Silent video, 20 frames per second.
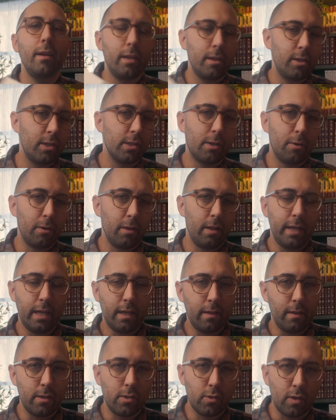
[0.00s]
Just go to the link
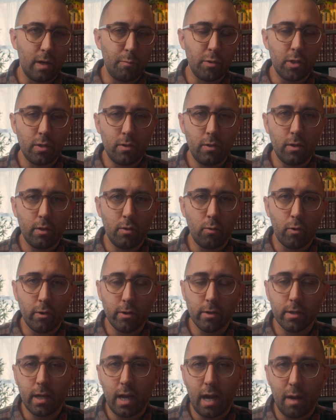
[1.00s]
in the description. You can
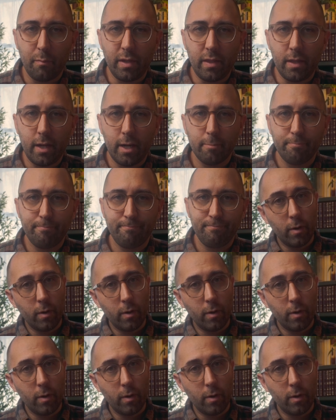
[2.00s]
order a copy there.